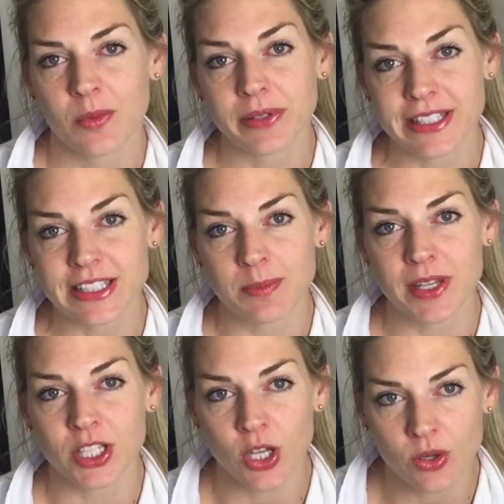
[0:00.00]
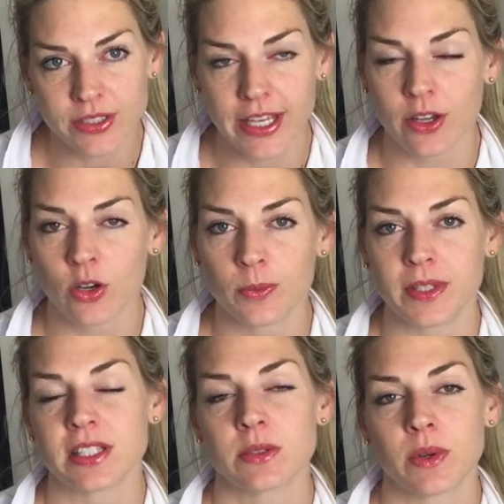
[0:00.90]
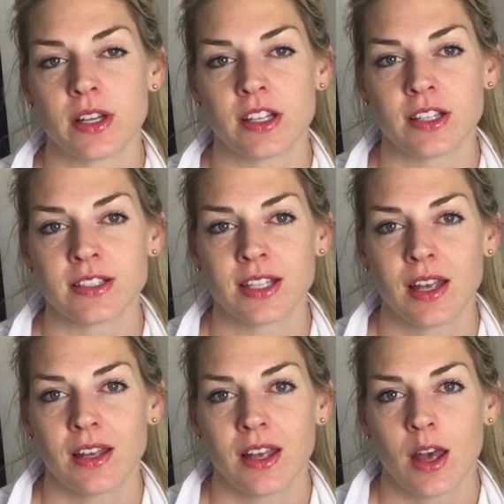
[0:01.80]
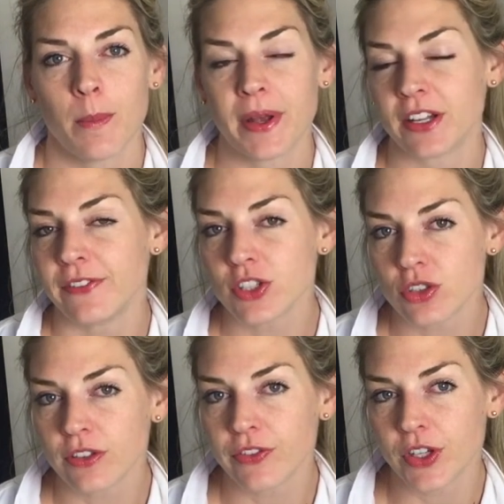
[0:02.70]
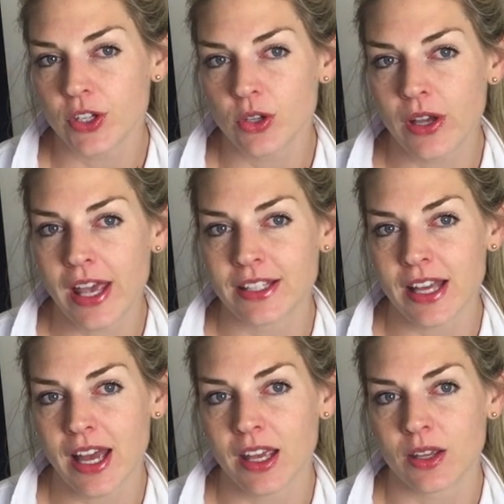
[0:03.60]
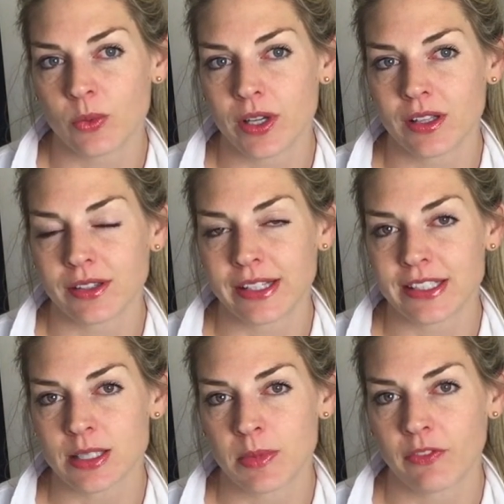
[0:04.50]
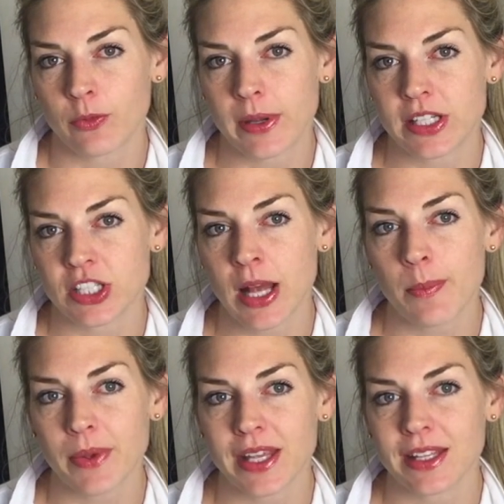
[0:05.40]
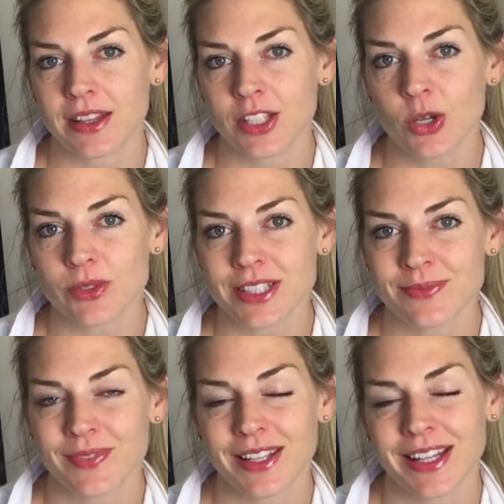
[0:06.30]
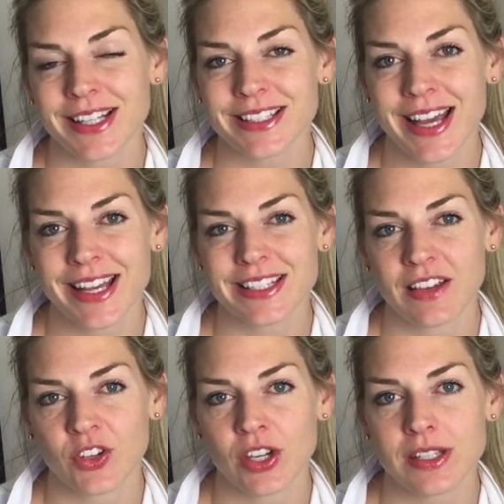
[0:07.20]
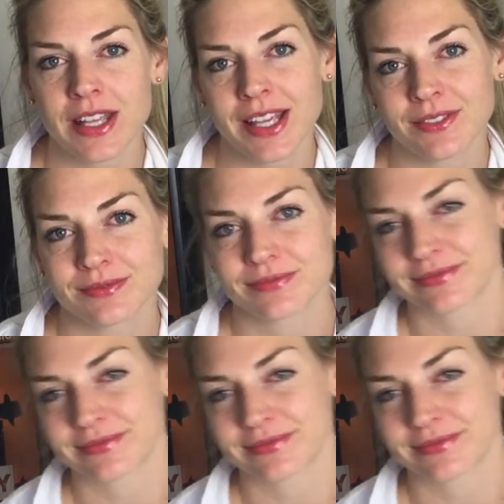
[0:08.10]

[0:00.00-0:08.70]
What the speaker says: please send me a note. I hope this was beneficial for you, and I will link some information up in the notes. Thanks guys, have a great day.